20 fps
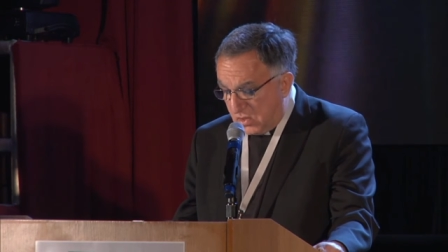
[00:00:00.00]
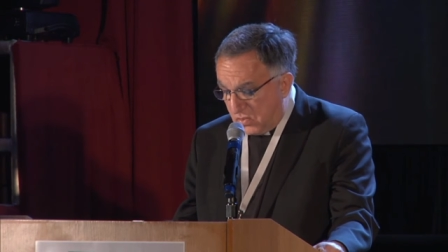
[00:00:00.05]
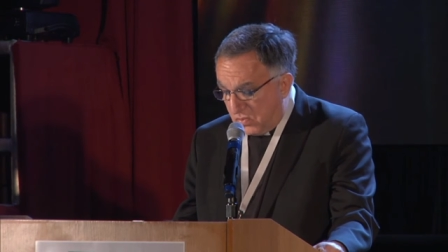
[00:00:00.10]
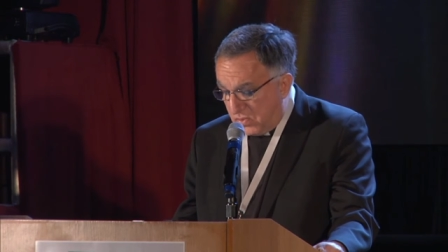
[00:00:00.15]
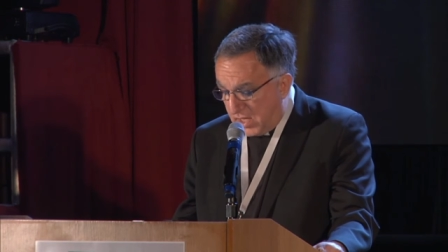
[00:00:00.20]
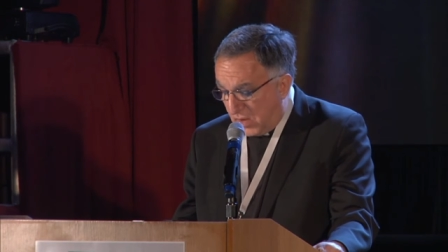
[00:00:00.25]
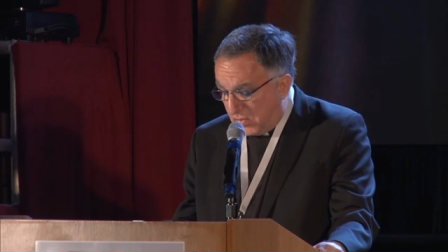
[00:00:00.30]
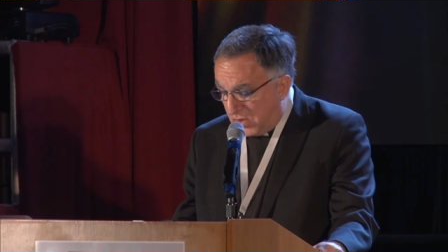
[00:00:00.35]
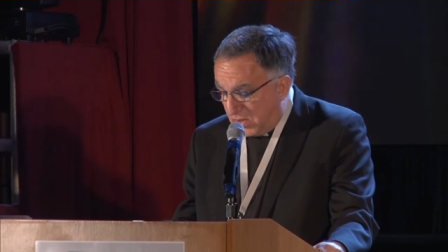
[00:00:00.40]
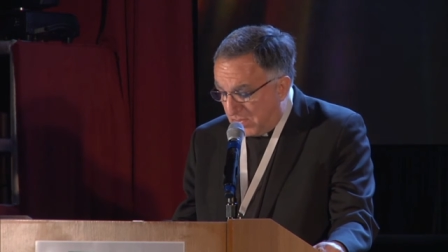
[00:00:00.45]

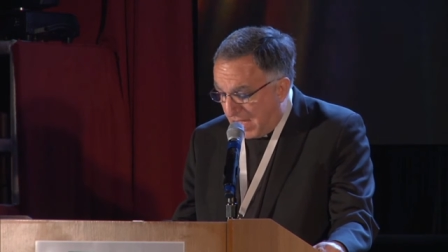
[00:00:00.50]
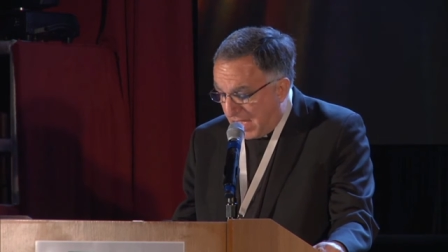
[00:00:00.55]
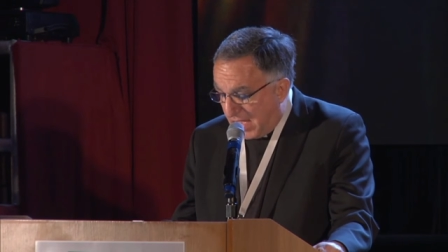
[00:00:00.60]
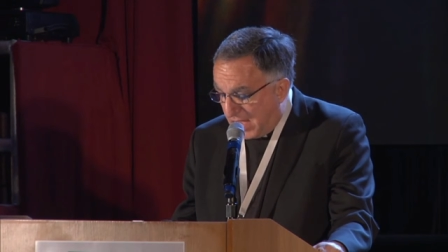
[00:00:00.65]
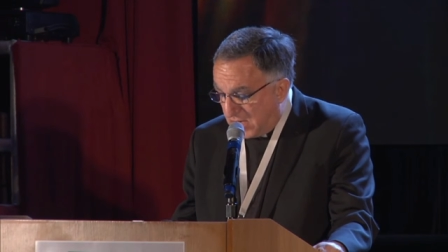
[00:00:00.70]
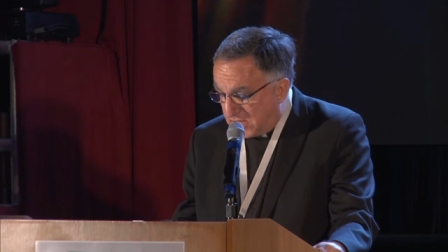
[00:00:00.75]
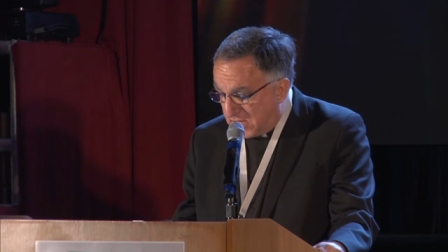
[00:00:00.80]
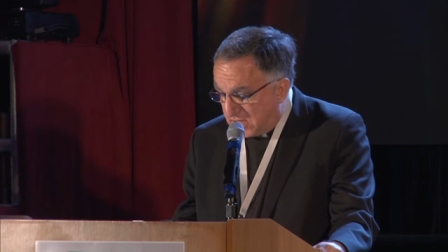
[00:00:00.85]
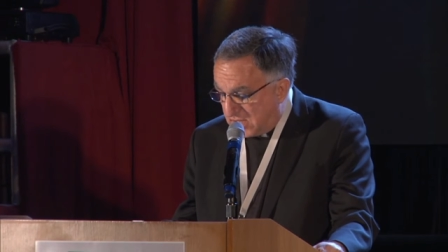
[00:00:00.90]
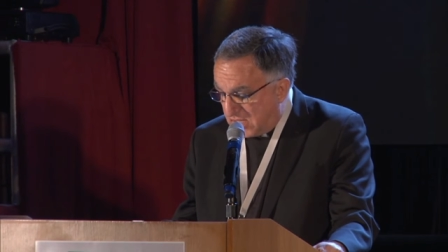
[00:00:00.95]
We are
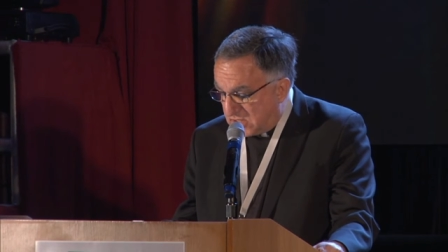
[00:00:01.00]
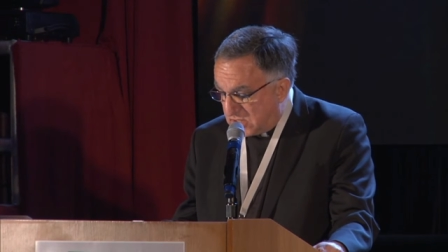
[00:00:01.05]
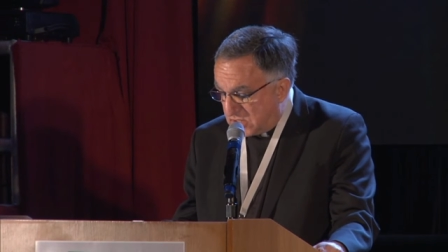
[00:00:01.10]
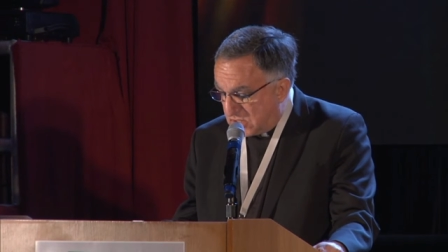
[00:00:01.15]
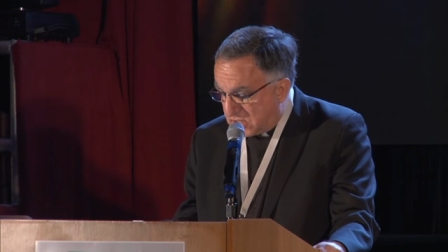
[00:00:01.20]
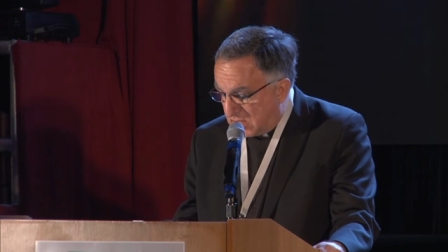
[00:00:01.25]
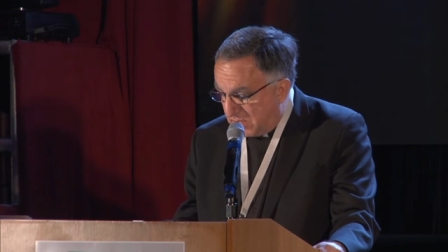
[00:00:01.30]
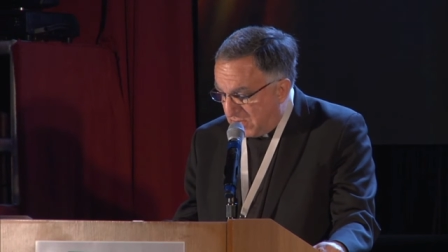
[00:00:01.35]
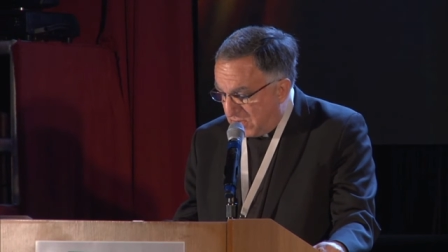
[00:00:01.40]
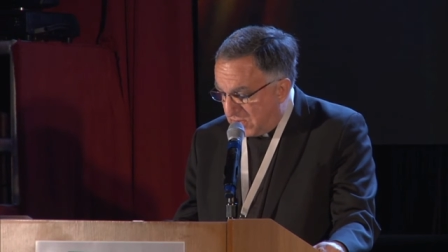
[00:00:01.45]
reminded that to
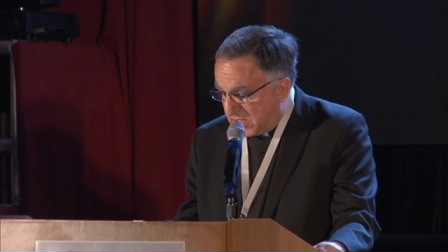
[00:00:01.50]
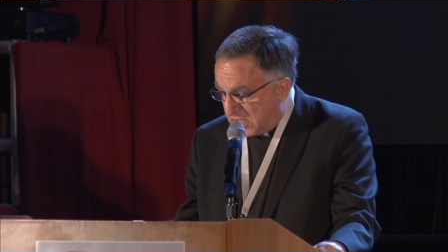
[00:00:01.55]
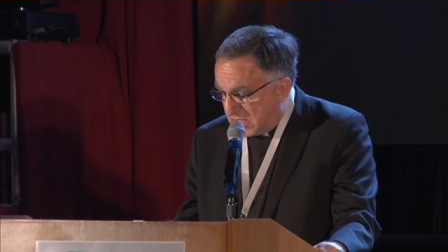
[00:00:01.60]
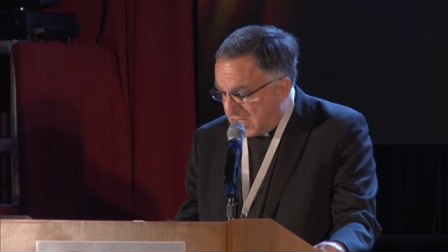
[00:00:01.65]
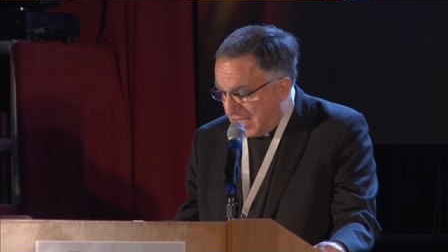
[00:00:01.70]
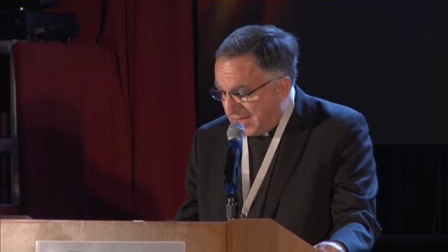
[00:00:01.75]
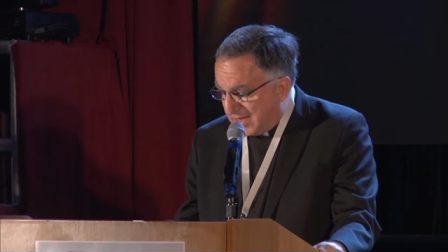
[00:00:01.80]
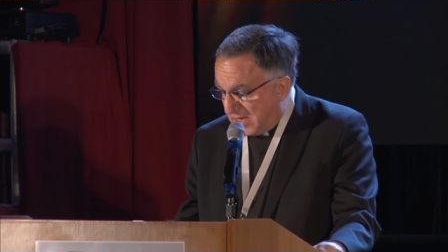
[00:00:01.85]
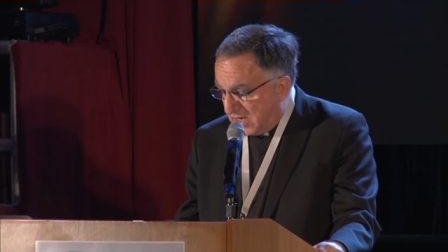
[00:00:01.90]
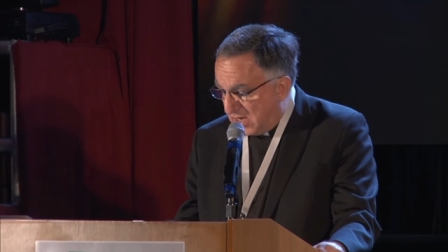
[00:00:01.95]

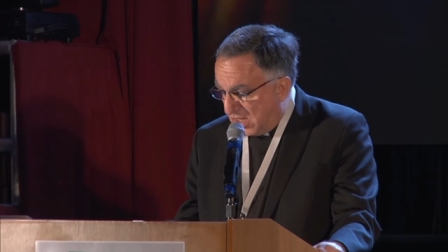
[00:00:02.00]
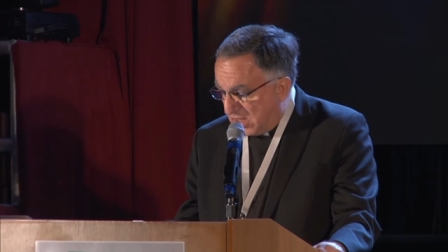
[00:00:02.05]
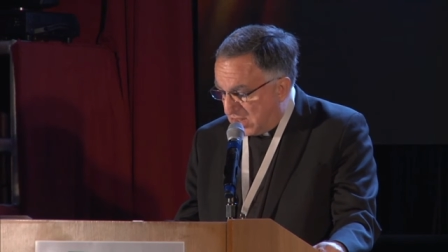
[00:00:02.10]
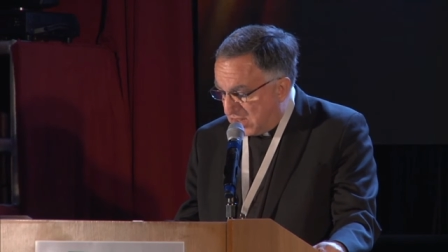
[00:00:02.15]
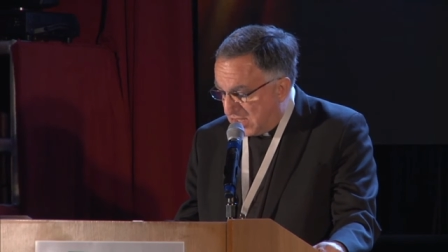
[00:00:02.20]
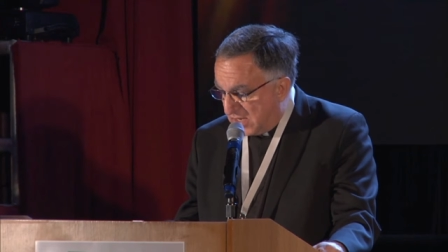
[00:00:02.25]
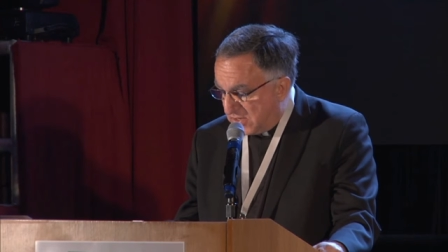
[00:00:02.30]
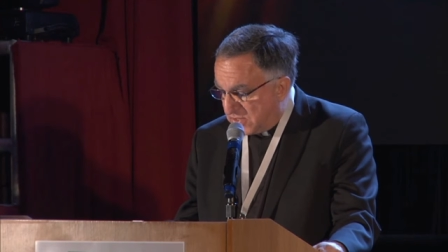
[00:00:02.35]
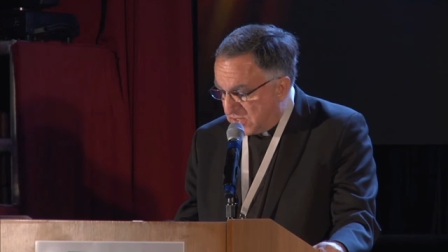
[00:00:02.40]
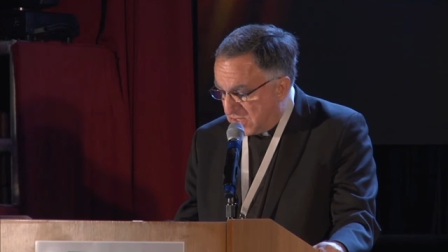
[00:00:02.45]
communicate in an
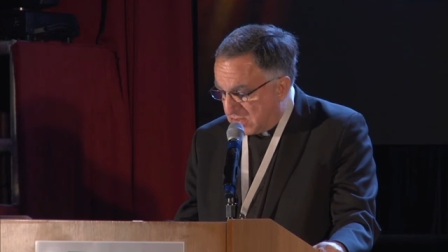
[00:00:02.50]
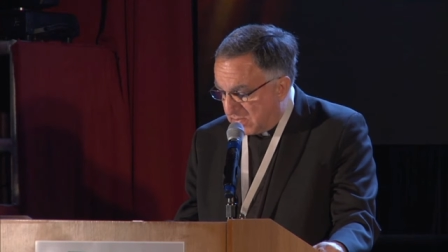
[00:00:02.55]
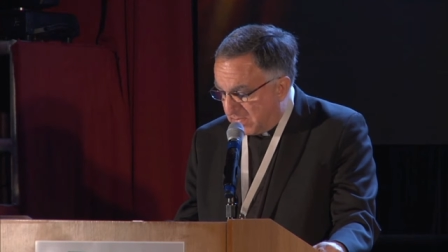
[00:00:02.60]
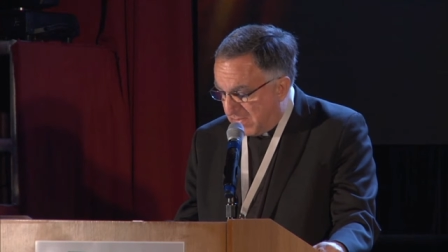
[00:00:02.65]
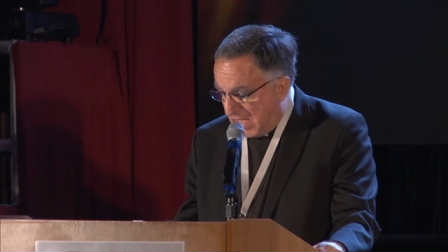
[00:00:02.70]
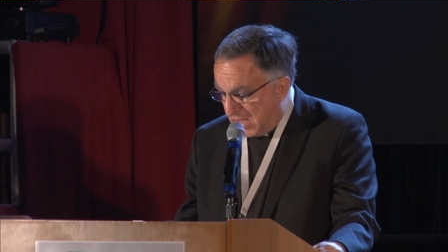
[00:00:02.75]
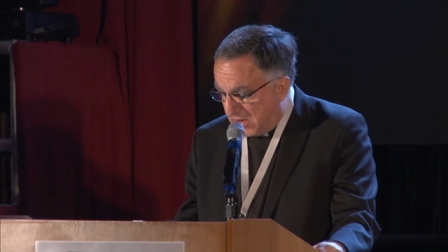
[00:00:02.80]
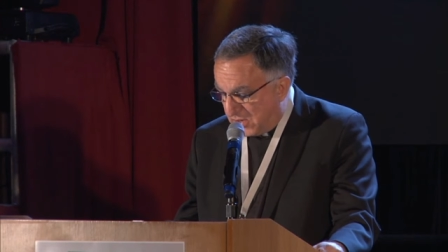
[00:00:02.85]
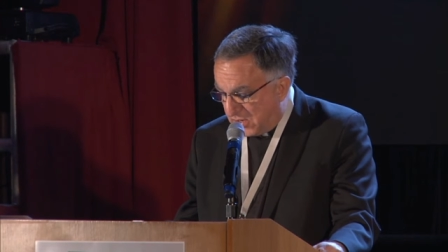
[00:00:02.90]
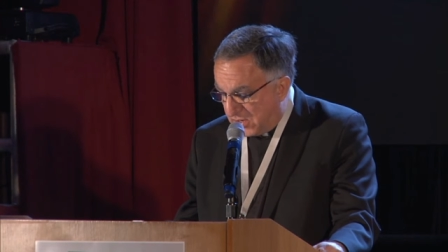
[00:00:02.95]
authentic
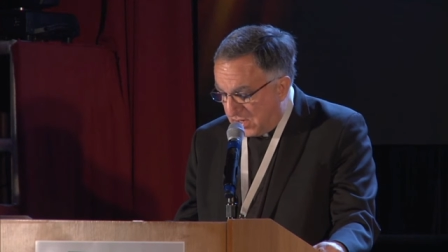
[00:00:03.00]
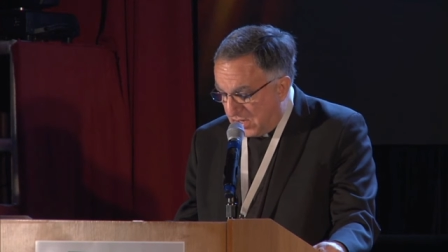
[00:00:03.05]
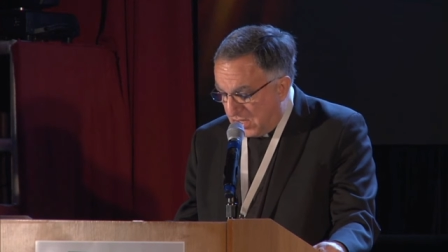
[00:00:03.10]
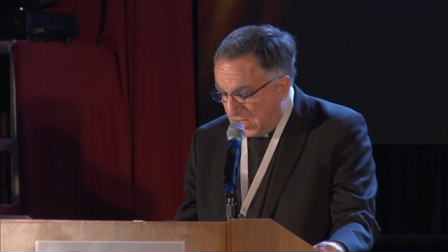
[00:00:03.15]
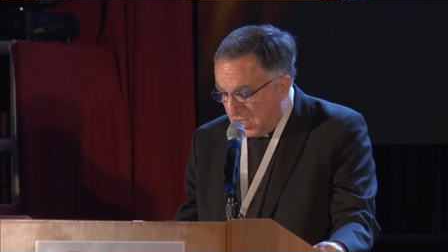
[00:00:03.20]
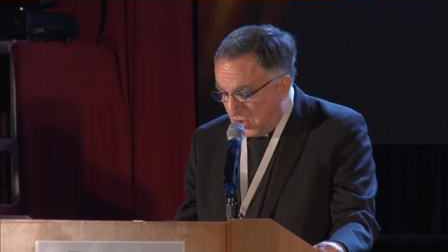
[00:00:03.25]
manner,